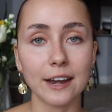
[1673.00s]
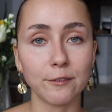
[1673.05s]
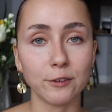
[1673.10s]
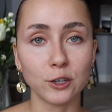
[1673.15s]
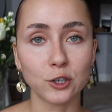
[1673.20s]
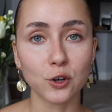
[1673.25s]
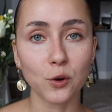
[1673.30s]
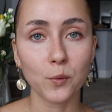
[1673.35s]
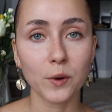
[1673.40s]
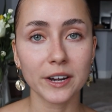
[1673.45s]
if
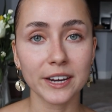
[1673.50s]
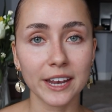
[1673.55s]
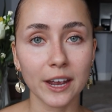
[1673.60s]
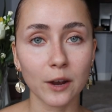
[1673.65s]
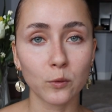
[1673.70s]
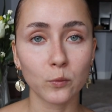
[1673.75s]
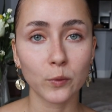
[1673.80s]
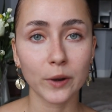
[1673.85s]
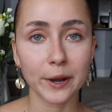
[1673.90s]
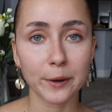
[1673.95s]
you don't want to
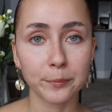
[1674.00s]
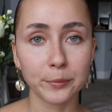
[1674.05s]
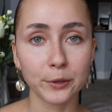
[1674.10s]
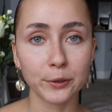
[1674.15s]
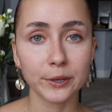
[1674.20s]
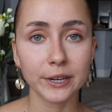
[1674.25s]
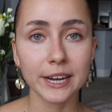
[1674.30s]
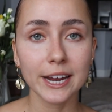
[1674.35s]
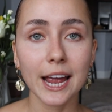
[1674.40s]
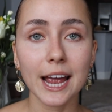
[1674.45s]
get Rare
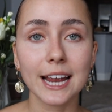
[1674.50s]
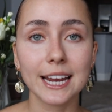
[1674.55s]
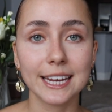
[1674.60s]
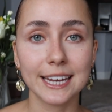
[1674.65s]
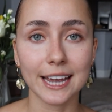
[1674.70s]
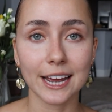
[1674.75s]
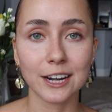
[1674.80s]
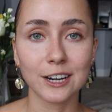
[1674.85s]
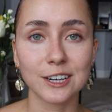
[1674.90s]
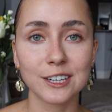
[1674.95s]
Beauty,
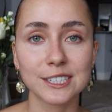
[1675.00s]
get